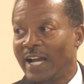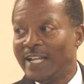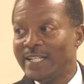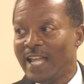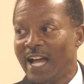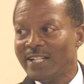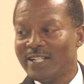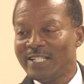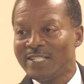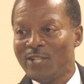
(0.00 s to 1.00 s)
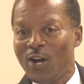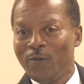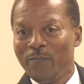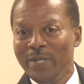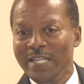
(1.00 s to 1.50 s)
And that is
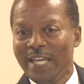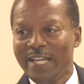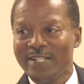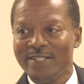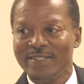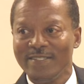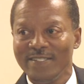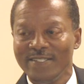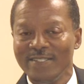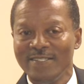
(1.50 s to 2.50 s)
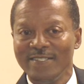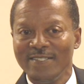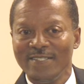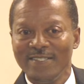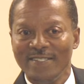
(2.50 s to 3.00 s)
now being
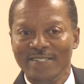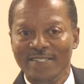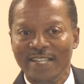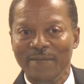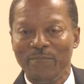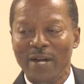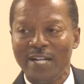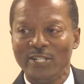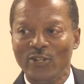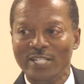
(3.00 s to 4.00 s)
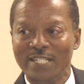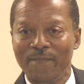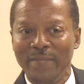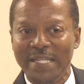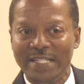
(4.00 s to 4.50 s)
imparted unto
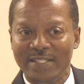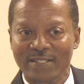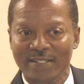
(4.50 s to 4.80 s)
me